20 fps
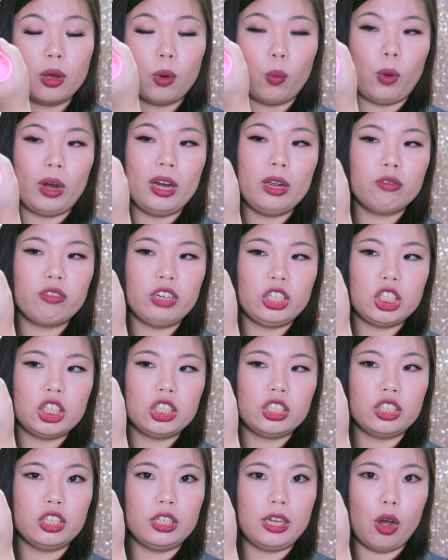when it
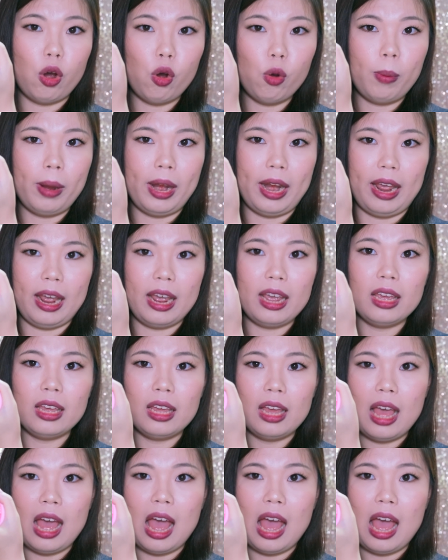reaches to the opening,